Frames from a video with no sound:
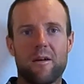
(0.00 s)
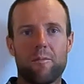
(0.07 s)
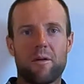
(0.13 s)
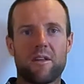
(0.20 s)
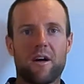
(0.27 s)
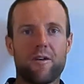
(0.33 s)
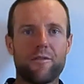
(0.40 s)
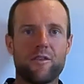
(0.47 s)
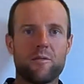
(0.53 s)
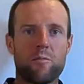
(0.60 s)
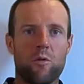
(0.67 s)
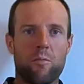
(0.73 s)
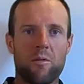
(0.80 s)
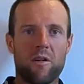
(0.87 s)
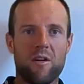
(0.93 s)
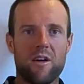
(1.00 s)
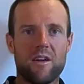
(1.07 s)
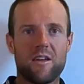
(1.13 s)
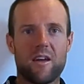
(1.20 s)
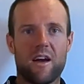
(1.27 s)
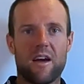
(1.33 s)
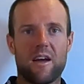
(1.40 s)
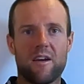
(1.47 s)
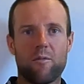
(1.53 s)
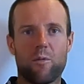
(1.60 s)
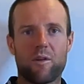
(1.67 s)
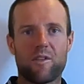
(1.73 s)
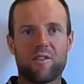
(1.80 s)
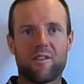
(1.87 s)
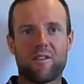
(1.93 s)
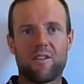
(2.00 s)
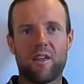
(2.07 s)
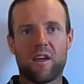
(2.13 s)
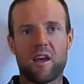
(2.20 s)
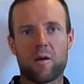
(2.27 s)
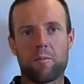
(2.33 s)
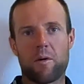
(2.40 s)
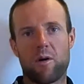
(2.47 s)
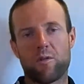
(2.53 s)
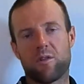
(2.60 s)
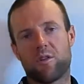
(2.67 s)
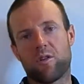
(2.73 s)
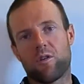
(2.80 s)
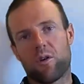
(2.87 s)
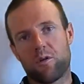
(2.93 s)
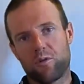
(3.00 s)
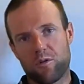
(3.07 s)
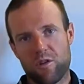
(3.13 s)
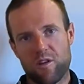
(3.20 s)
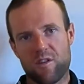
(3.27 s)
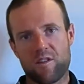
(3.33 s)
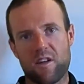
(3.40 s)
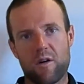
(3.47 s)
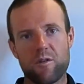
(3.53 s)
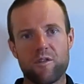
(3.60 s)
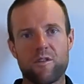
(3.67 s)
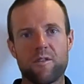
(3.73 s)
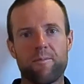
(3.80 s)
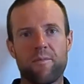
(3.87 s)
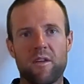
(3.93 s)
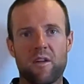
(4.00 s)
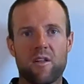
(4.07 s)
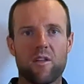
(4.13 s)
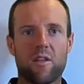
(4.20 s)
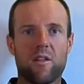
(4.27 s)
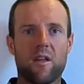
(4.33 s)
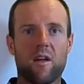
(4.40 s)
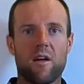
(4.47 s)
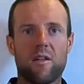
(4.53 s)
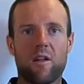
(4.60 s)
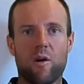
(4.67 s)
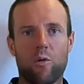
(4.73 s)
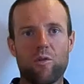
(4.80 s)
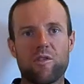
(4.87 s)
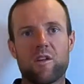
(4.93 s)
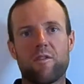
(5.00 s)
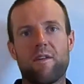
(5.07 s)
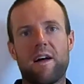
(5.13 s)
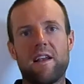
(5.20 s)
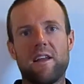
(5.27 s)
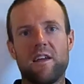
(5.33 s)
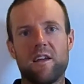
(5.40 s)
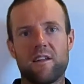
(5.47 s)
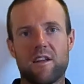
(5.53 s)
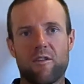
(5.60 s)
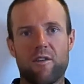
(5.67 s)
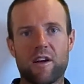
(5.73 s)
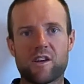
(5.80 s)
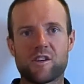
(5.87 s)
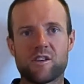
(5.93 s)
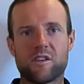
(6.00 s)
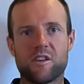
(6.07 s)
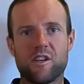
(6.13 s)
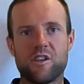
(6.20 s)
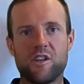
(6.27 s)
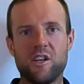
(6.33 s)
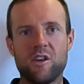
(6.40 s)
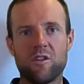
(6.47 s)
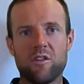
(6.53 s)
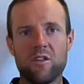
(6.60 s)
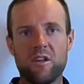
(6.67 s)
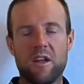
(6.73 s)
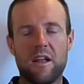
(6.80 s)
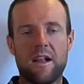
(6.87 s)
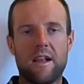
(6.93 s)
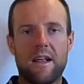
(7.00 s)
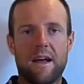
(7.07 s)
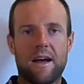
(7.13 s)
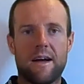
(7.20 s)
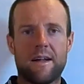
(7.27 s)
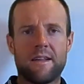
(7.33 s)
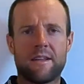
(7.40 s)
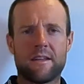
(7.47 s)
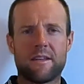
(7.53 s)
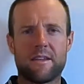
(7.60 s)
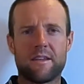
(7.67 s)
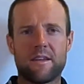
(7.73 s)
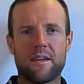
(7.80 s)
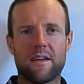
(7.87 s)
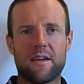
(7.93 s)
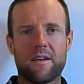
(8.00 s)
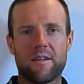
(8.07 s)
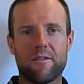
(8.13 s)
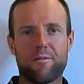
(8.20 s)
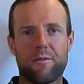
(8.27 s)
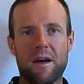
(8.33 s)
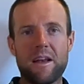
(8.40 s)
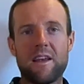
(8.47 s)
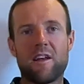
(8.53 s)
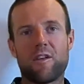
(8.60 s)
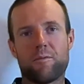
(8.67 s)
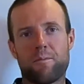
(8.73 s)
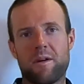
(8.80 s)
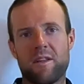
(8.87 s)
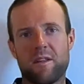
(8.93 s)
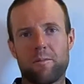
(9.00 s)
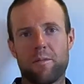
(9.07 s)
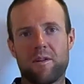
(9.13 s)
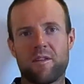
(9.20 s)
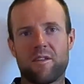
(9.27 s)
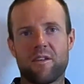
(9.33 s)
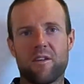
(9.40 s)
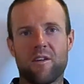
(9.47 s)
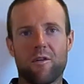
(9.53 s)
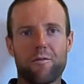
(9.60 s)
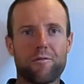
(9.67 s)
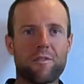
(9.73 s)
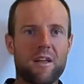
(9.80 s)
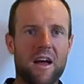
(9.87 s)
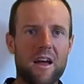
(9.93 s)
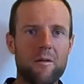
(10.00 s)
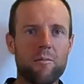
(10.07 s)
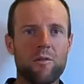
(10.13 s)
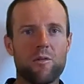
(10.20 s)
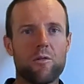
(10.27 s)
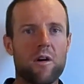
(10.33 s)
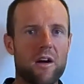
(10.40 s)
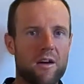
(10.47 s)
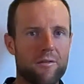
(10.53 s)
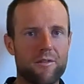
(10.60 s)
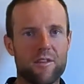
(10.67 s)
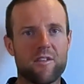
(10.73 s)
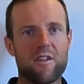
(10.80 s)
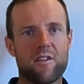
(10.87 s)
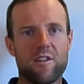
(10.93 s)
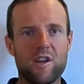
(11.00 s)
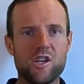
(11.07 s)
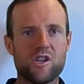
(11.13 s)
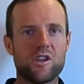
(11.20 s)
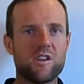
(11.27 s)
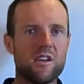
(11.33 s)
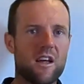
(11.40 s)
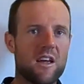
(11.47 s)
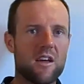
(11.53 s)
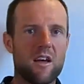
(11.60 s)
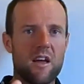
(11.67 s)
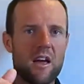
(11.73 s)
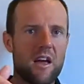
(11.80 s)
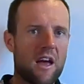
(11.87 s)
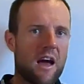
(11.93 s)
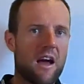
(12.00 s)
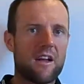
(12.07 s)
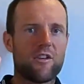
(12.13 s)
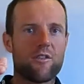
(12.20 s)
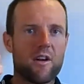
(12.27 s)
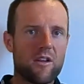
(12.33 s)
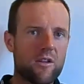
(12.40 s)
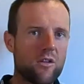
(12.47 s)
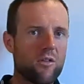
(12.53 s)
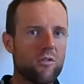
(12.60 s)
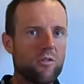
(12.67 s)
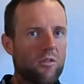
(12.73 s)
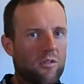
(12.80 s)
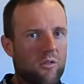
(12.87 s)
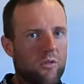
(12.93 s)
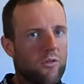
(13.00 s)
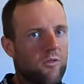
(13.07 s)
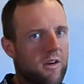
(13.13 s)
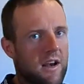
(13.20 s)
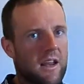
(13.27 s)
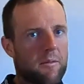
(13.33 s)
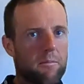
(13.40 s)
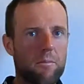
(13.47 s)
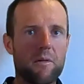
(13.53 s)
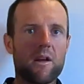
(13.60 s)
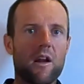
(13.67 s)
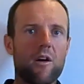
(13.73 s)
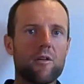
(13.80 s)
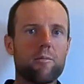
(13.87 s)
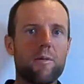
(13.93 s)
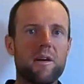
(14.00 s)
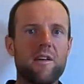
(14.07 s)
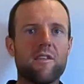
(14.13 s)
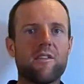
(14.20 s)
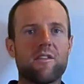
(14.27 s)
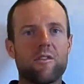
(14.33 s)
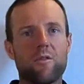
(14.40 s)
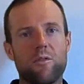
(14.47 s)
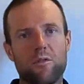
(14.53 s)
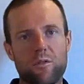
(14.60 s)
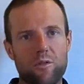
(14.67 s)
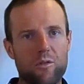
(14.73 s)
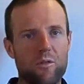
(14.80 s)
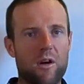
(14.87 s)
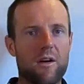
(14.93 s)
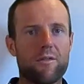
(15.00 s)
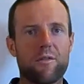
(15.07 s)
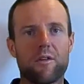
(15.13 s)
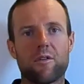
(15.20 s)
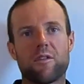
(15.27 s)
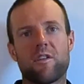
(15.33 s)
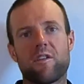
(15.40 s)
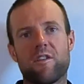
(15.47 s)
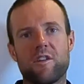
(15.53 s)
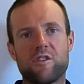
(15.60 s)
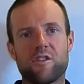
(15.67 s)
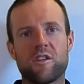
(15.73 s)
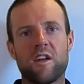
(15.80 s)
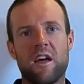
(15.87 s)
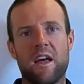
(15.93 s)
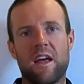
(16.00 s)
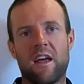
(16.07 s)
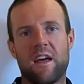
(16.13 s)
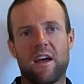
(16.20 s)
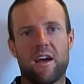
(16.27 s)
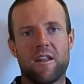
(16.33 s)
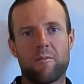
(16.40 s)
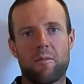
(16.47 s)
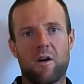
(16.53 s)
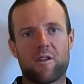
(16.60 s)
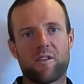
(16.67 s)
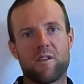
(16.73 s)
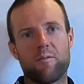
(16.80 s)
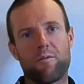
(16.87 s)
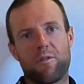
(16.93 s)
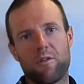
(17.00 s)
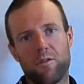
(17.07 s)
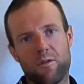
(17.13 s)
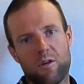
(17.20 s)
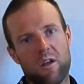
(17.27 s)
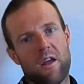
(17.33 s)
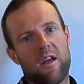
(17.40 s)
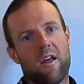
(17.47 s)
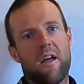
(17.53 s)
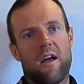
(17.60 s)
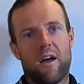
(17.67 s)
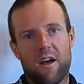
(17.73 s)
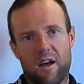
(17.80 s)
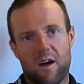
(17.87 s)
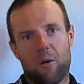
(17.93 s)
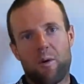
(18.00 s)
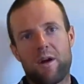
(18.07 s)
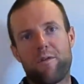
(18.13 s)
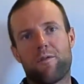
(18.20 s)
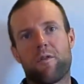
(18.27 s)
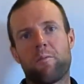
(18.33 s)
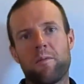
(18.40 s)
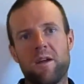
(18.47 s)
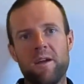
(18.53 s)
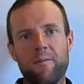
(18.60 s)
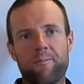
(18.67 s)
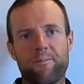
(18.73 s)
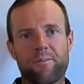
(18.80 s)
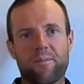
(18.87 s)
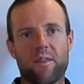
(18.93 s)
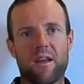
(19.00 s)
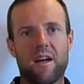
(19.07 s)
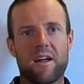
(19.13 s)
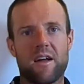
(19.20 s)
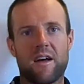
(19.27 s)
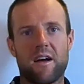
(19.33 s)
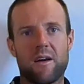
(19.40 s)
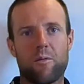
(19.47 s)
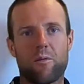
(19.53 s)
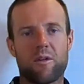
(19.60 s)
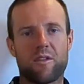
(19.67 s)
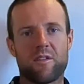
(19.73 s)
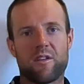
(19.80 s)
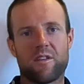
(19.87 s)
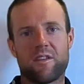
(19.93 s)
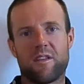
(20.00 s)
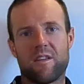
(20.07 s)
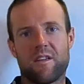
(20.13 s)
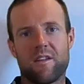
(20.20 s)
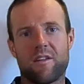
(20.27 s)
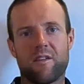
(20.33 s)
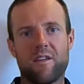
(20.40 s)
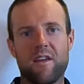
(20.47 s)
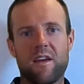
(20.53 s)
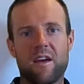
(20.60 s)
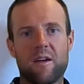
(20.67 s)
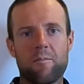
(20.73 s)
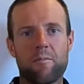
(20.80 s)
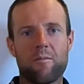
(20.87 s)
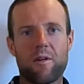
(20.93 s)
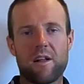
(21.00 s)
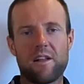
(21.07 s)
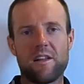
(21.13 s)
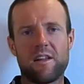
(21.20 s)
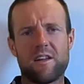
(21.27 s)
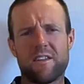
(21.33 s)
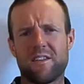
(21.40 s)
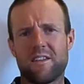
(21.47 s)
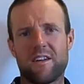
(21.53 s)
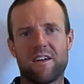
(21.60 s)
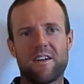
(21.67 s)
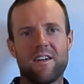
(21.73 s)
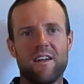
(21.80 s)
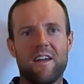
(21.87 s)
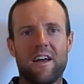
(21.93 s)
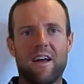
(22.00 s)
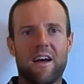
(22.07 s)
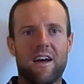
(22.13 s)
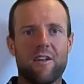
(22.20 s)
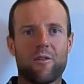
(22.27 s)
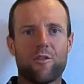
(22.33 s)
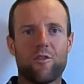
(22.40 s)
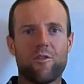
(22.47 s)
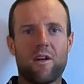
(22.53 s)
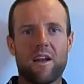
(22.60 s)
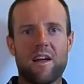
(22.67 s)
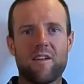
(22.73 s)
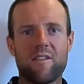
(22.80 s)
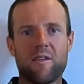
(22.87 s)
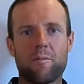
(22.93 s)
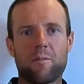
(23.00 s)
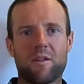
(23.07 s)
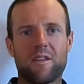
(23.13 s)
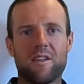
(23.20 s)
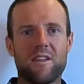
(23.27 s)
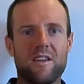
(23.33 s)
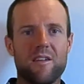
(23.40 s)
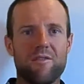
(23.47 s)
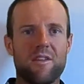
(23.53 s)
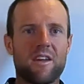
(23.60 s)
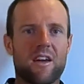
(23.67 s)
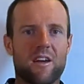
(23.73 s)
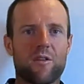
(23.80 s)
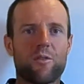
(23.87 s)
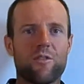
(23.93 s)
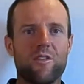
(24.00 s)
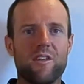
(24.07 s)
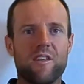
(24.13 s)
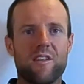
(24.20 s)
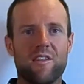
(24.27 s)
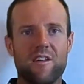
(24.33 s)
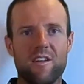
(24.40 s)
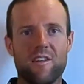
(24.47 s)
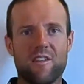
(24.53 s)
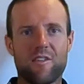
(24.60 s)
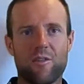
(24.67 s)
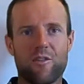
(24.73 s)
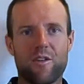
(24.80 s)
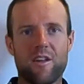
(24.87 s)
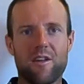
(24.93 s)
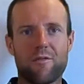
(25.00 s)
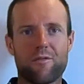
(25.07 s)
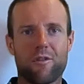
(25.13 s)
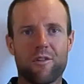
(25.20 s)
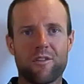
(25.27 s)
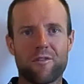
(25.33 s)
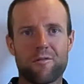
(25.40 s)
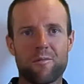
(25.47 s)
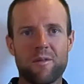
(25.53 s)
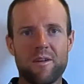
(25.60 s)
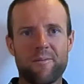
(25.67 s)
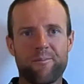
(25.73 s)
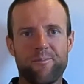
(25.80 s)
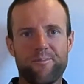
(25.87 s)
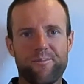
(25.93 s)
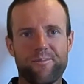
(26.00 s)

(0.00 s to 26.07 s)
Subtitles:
But after Mont Blanc, I was thinking about to go to the south, the Osta Valley, direction Ticino, and finally I spent a bit of time to have this decision. I tried to do really cloud-based to have good decision, and Maxim flew away from me. I was not see him well and not realizing, but in the evening I could see that he's already in front of me.